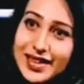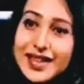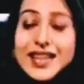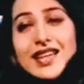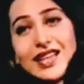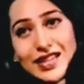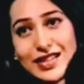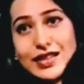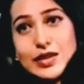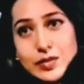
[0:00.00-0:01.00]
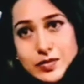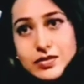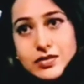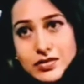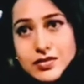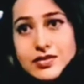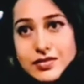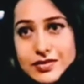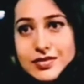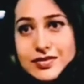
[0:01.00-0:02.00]
money, and you once got on a
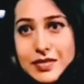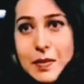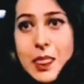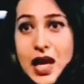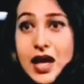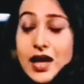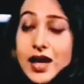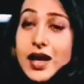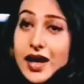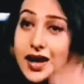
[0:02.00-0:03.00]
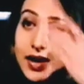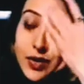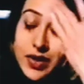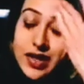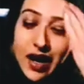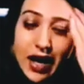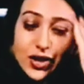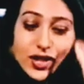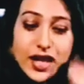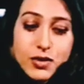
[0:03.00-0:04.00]
train and got lost and had terrible trouble. Yeah,
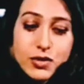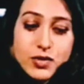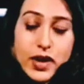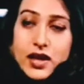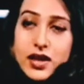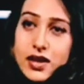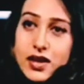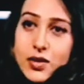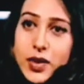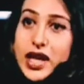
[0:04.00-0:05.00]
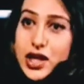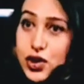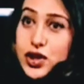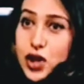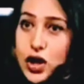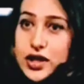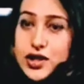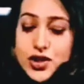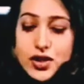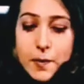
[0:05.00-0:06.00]
actually that was when I joined
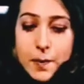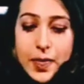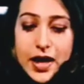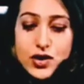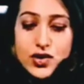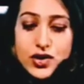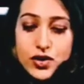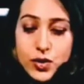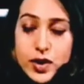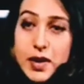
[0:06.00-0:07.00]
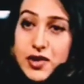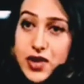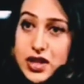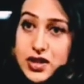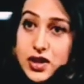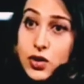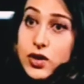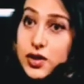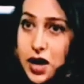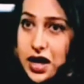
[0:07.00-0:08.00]
college. I used to go with my friends in
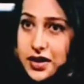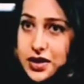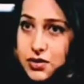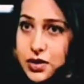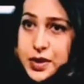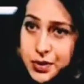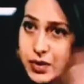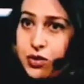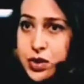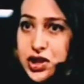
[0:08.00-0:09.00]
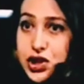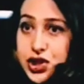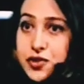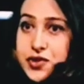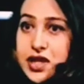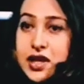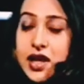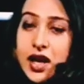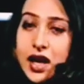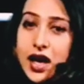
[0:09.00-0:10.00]
Lokhandwala. That's when we just
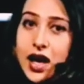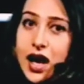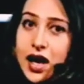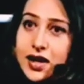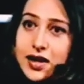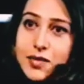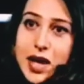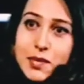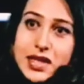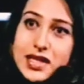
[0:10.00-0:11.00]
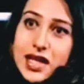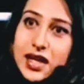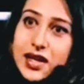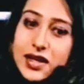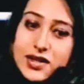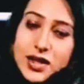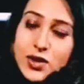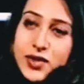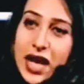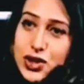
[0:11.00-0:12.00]
shifted. And by mistake,
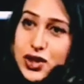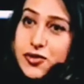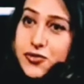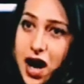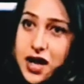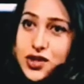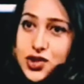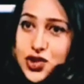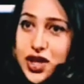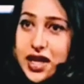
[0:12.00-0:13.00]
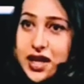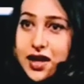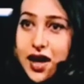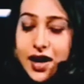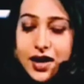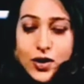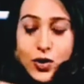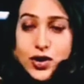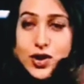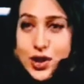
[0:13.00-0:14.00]
instead of catching the fast train, I
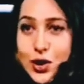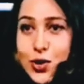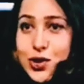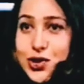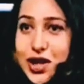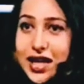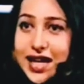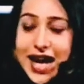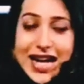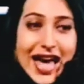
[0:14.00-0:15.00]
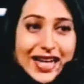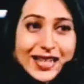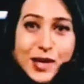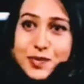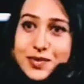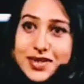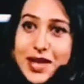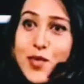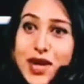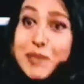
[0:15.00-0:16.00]
got the slow train and I landed up
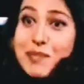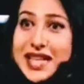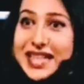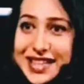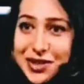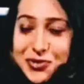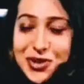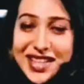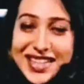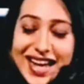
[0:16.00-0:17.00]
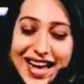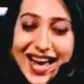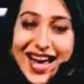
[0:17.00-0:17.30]
somewhere completely different.